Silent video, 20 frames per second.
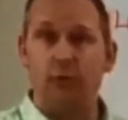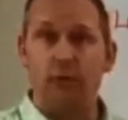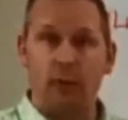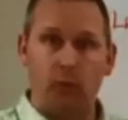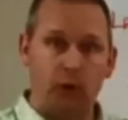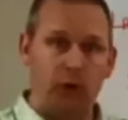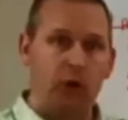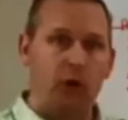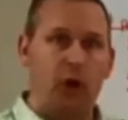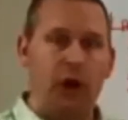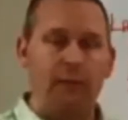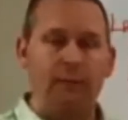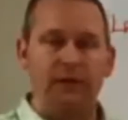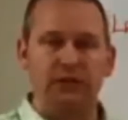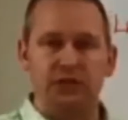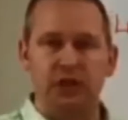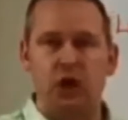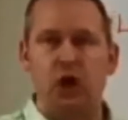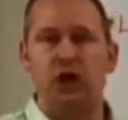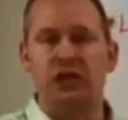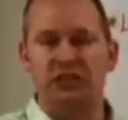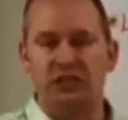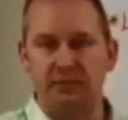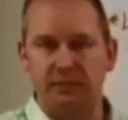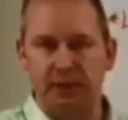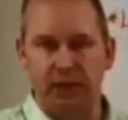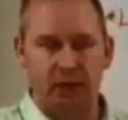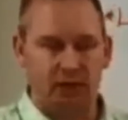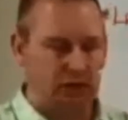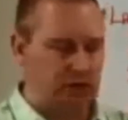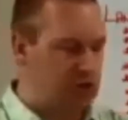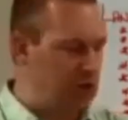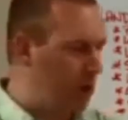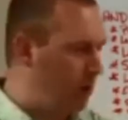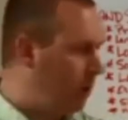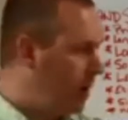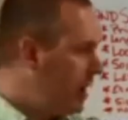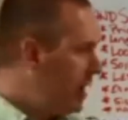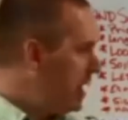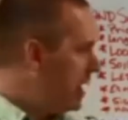They want to know how much it costs to build.
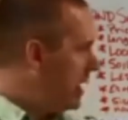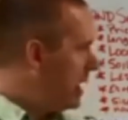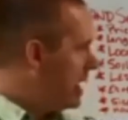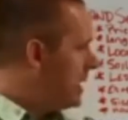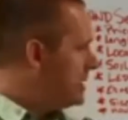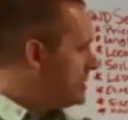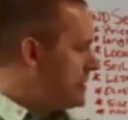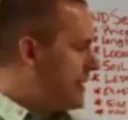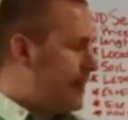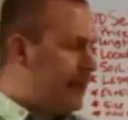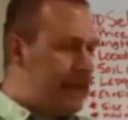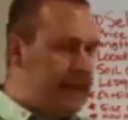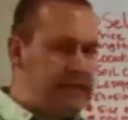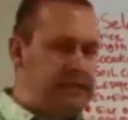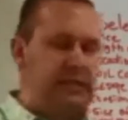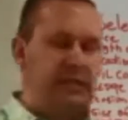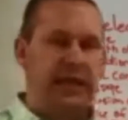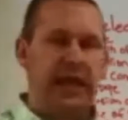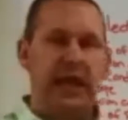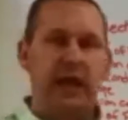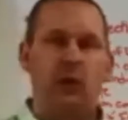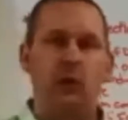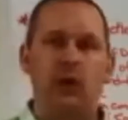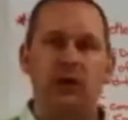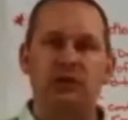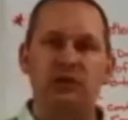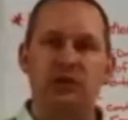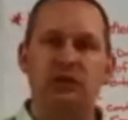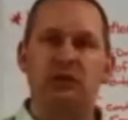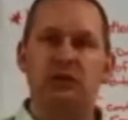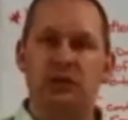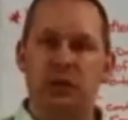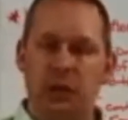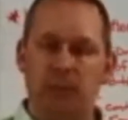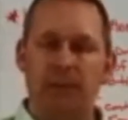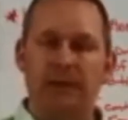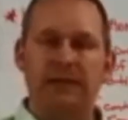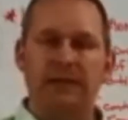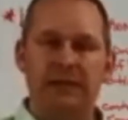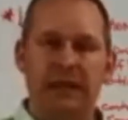So to answer that question is a
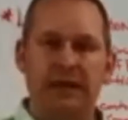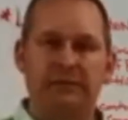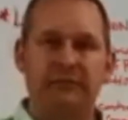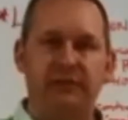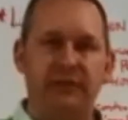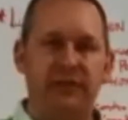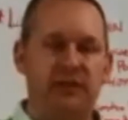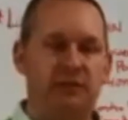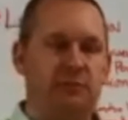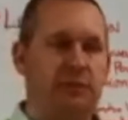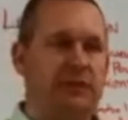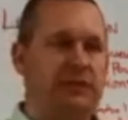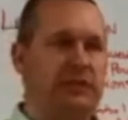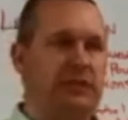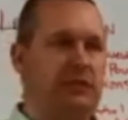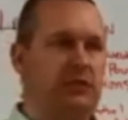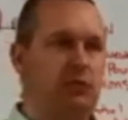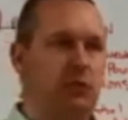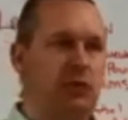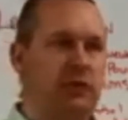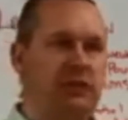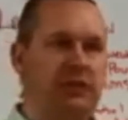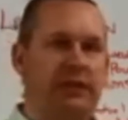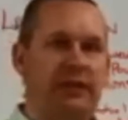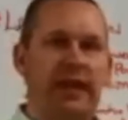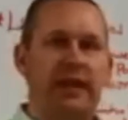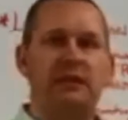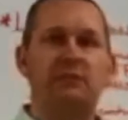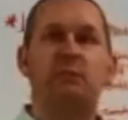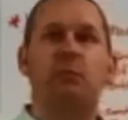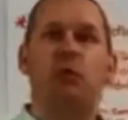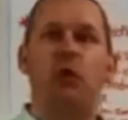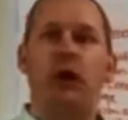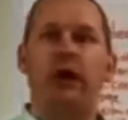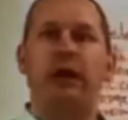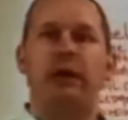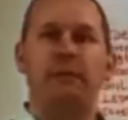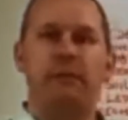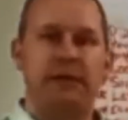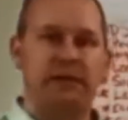little bit tough in this business with today's
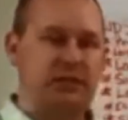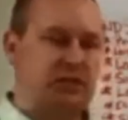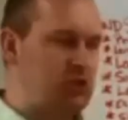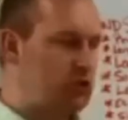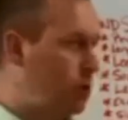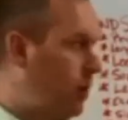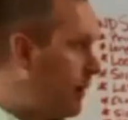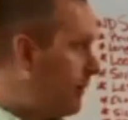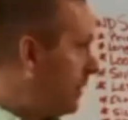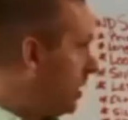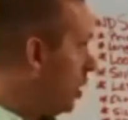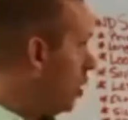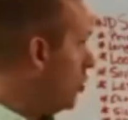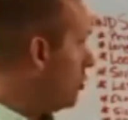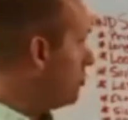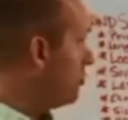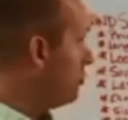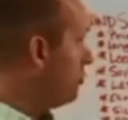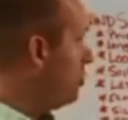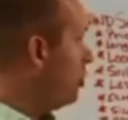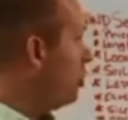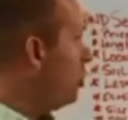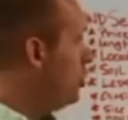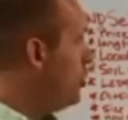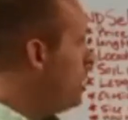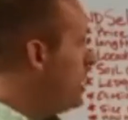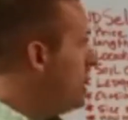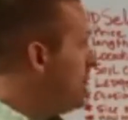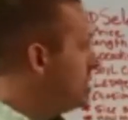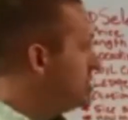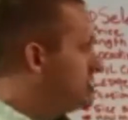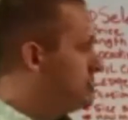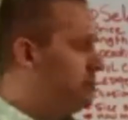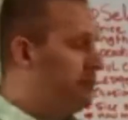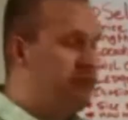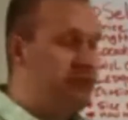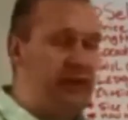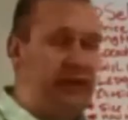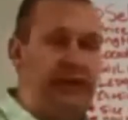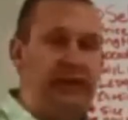product mixes. So I'm going to go through some
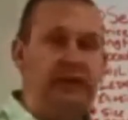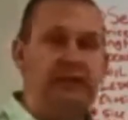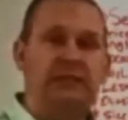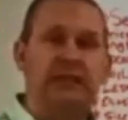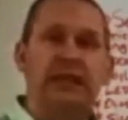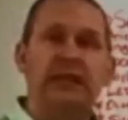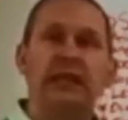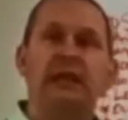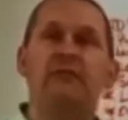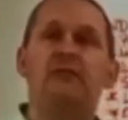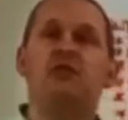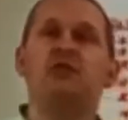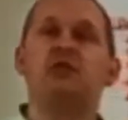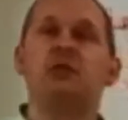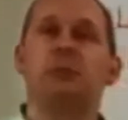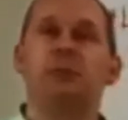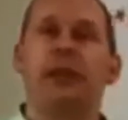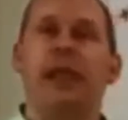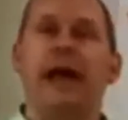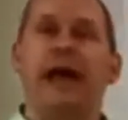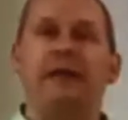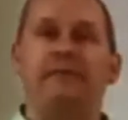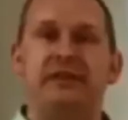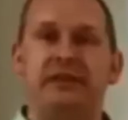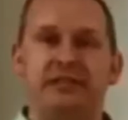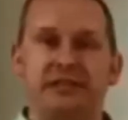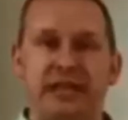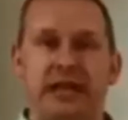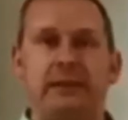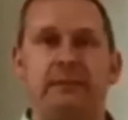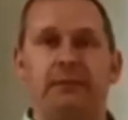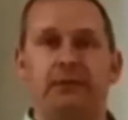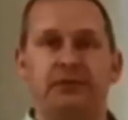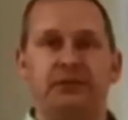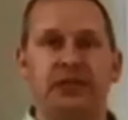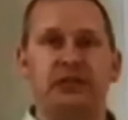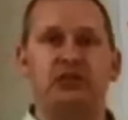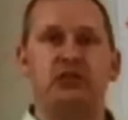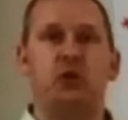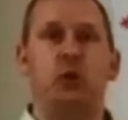things and give you some live
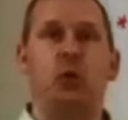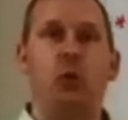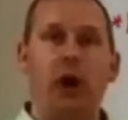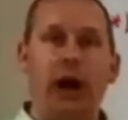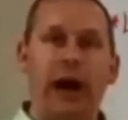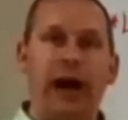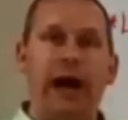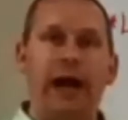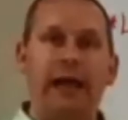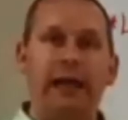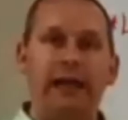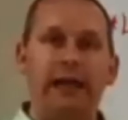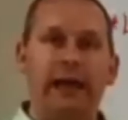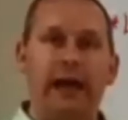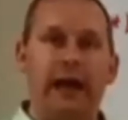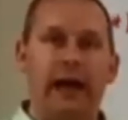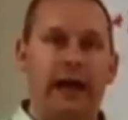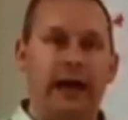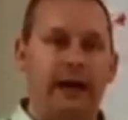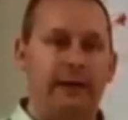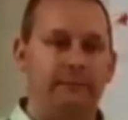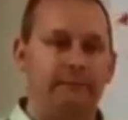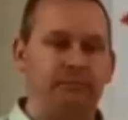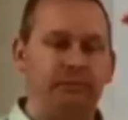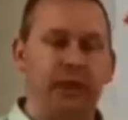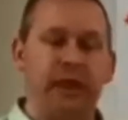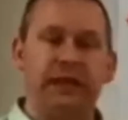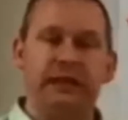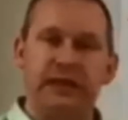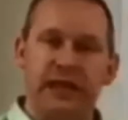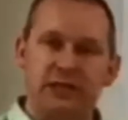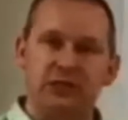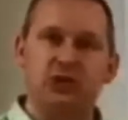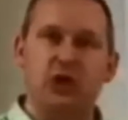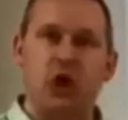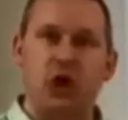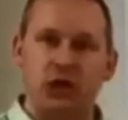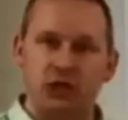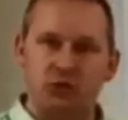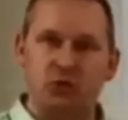examples as to why it
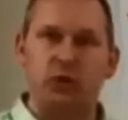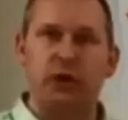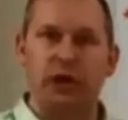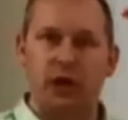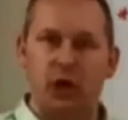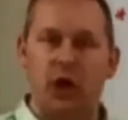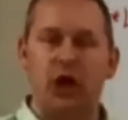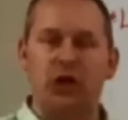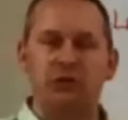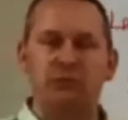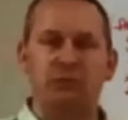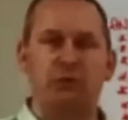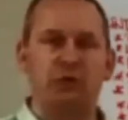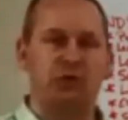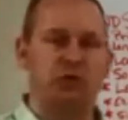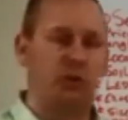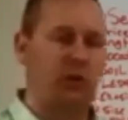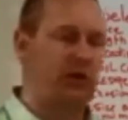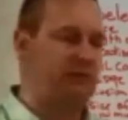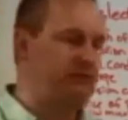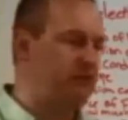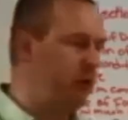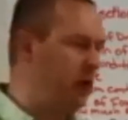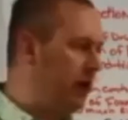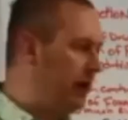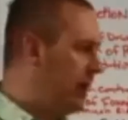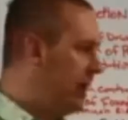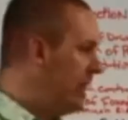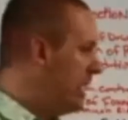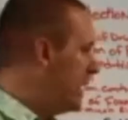does cost what it costs per square foot.